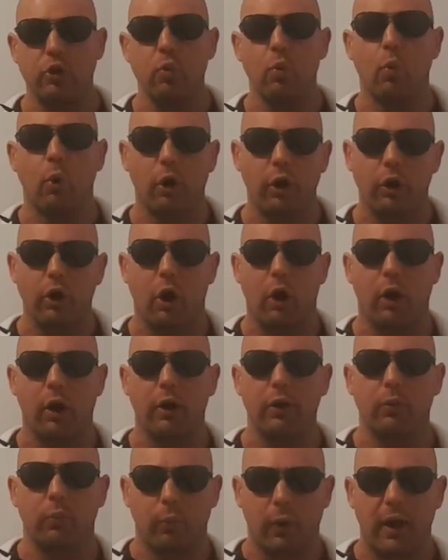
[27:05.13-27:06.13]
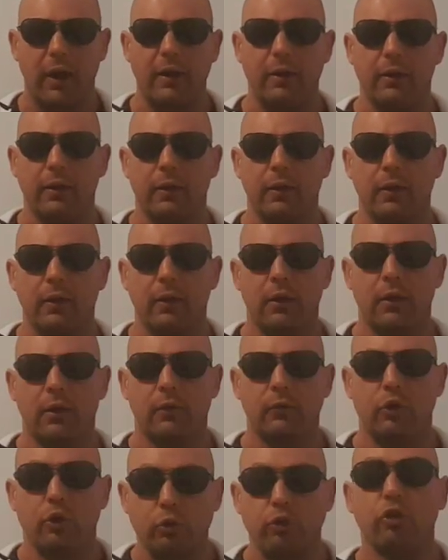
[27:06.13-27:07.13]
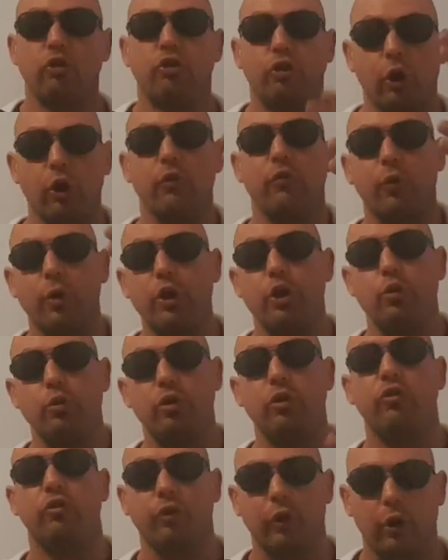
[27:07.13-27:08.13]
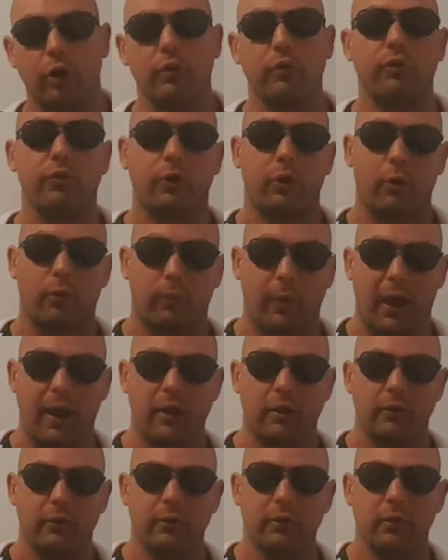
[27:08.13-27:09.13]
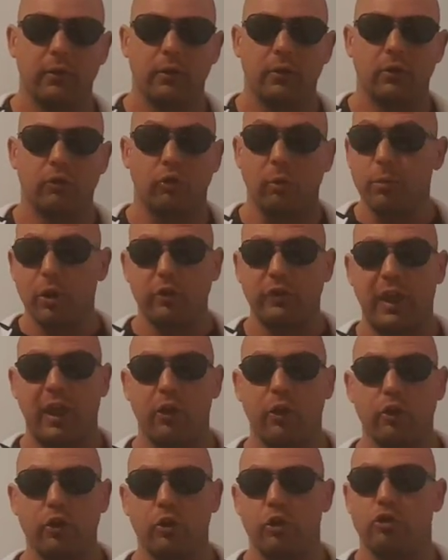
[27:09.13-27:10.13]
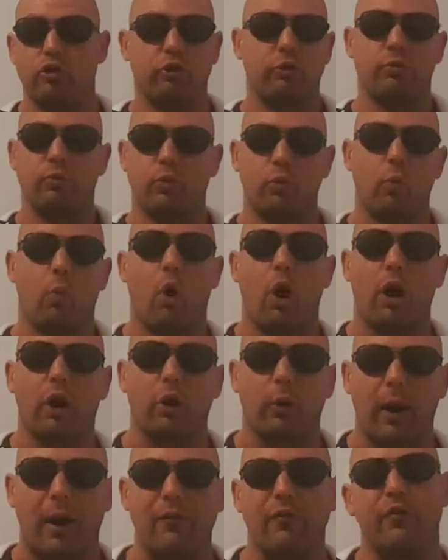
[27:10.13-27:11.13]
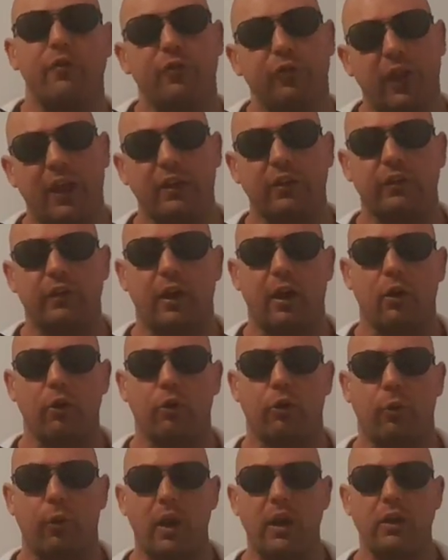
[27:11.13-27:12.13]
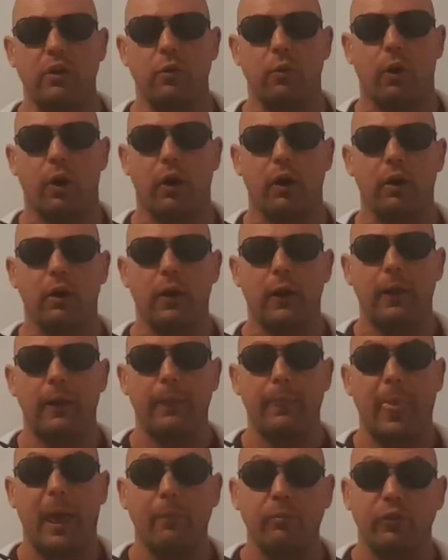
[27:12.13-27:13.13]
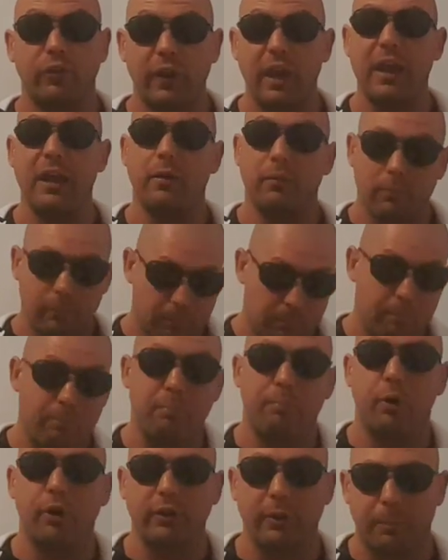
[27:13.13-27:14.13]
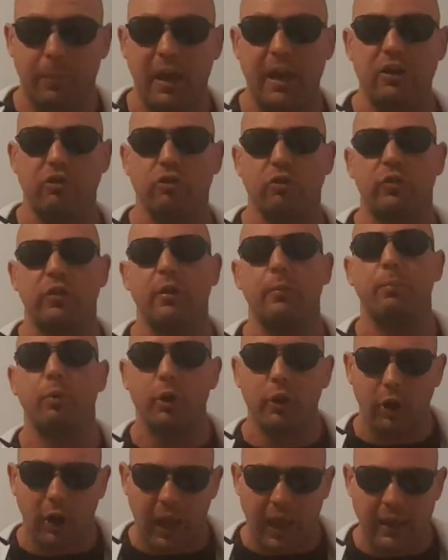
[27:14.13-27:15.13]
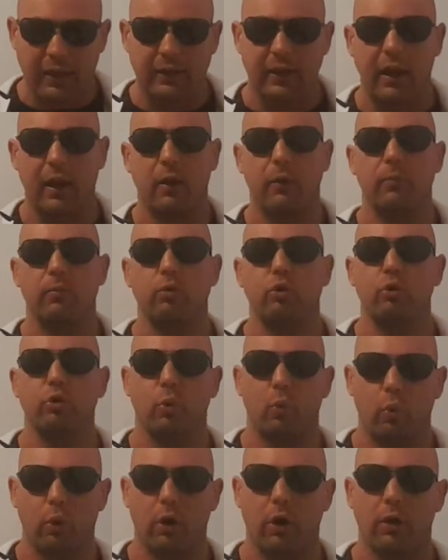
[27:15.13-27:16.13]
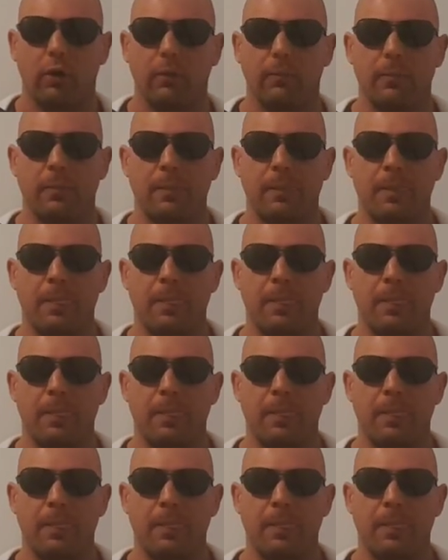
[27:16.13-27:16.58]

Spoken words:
You work hard, right? You deserve what you deserve, correct? So I'm not telling you to just walk around flexing how great you are. I'm saying, put the patience in, put your head down, do the work.